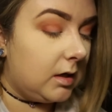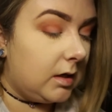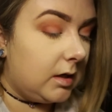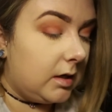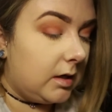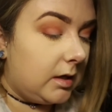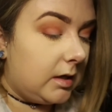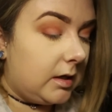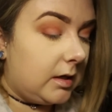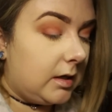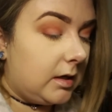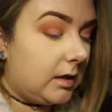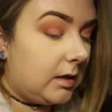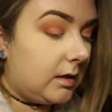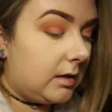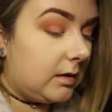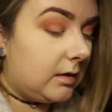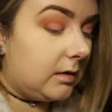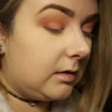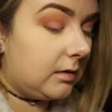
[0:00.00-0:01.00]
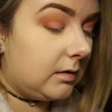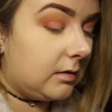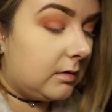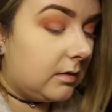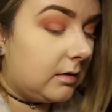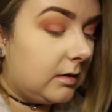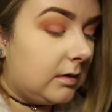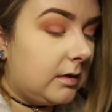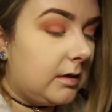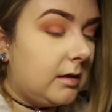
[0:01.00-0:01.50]

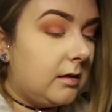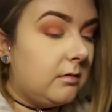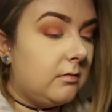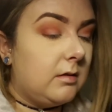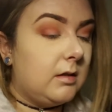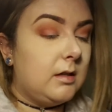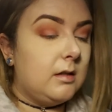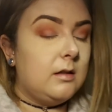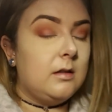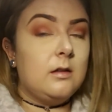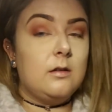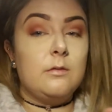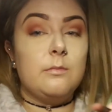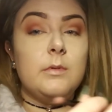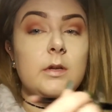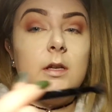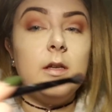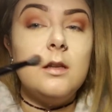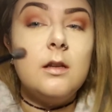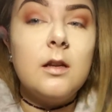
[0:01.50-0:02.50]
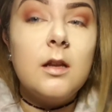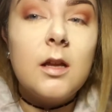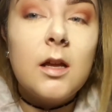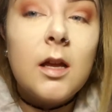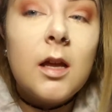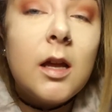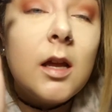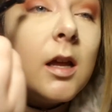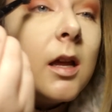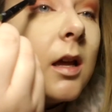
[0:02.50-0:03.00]
And then a little bit.
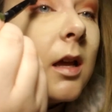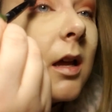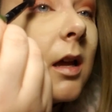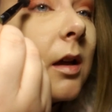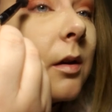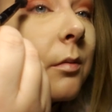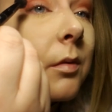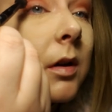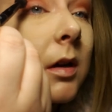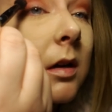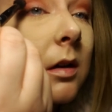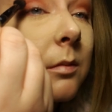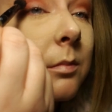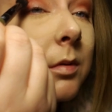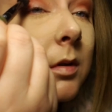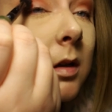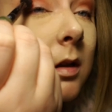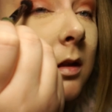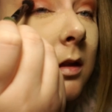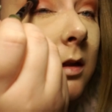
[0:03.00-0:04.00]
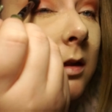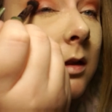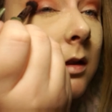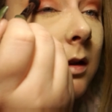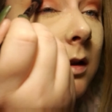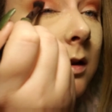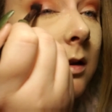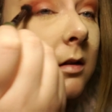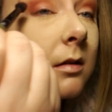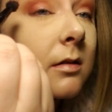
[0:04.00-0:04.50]
And we're gonna put
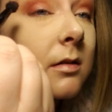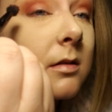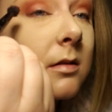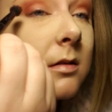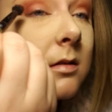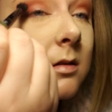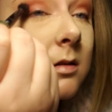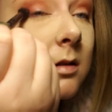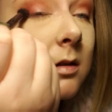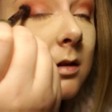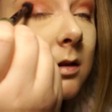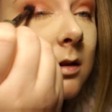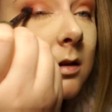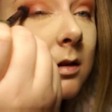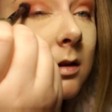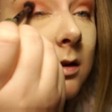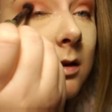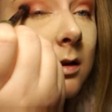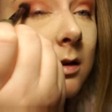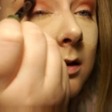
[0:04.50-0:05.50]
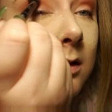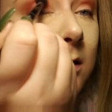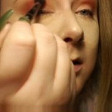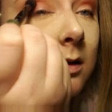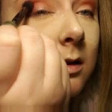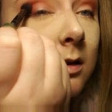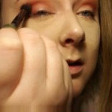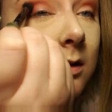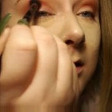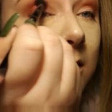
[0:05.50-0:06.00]
this
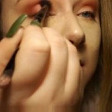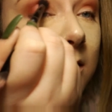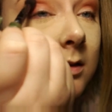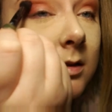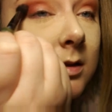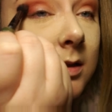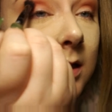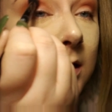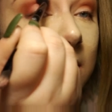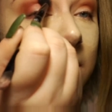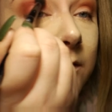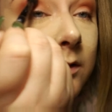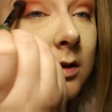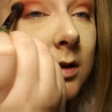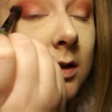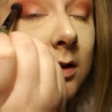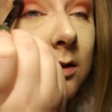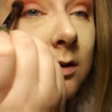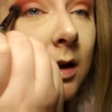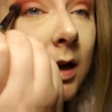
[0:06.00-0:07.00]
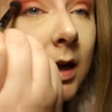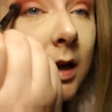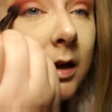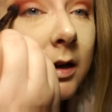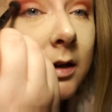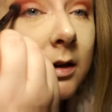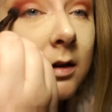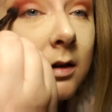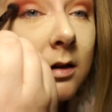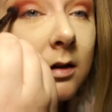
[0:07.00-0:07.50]
just kind of a little
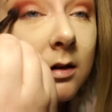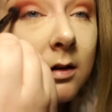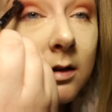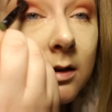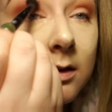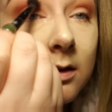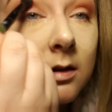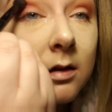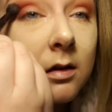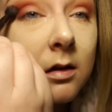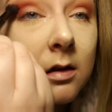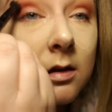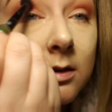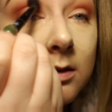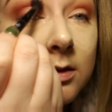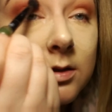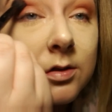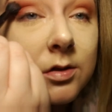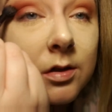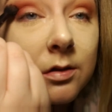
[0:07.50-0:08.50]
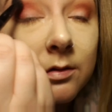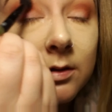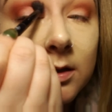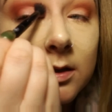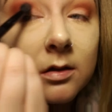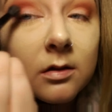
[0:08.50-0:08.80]
higher to show it